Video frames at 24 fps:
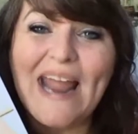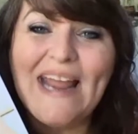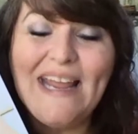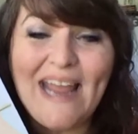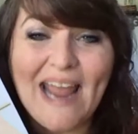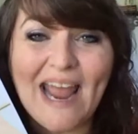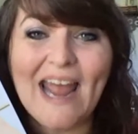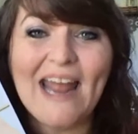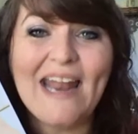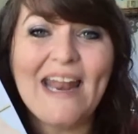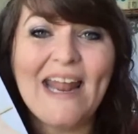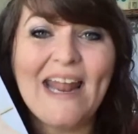
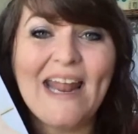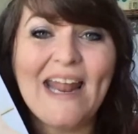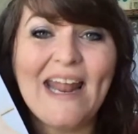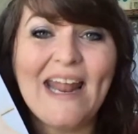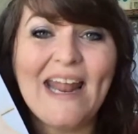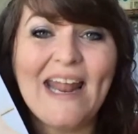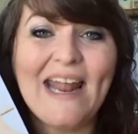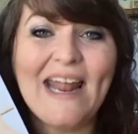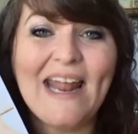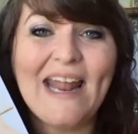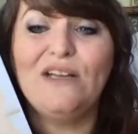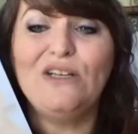and get
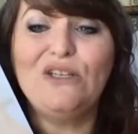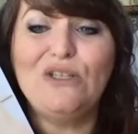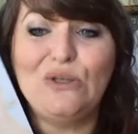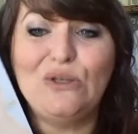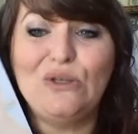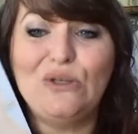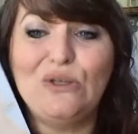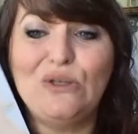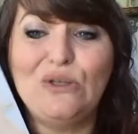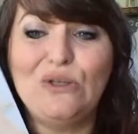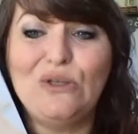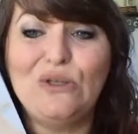out and
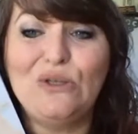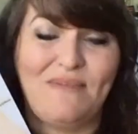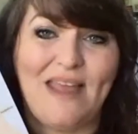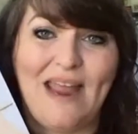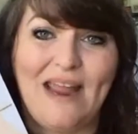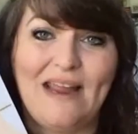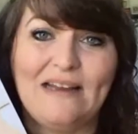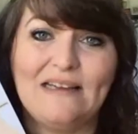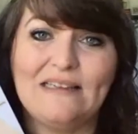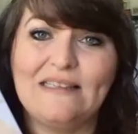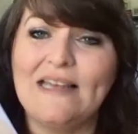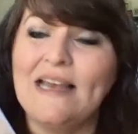do some
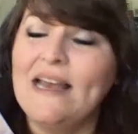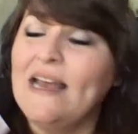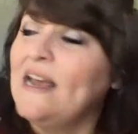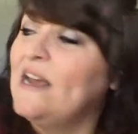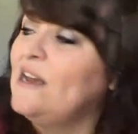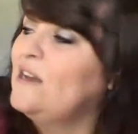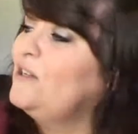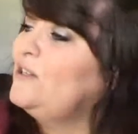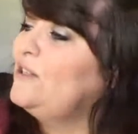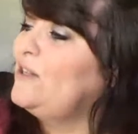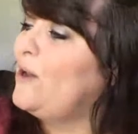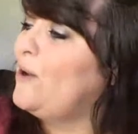things.
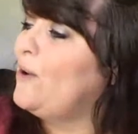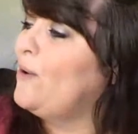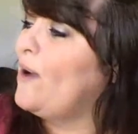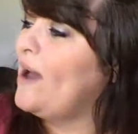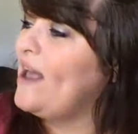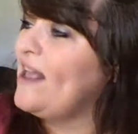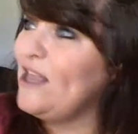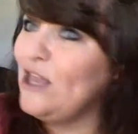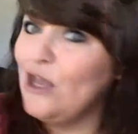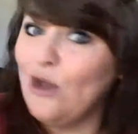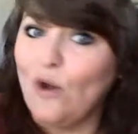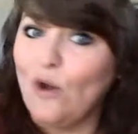
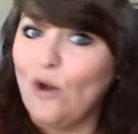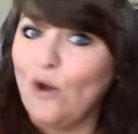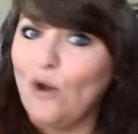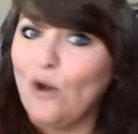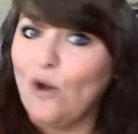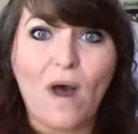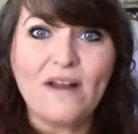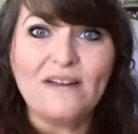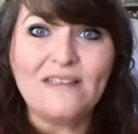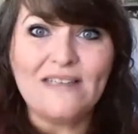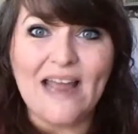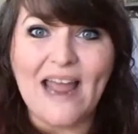So you'll
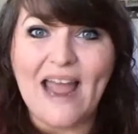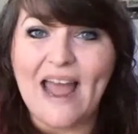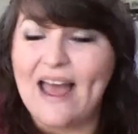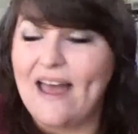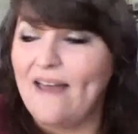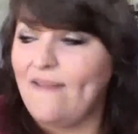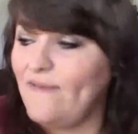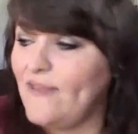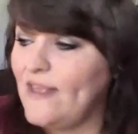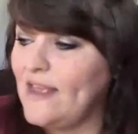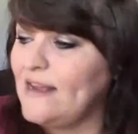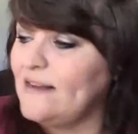want to
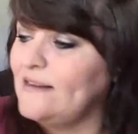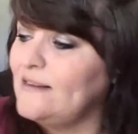have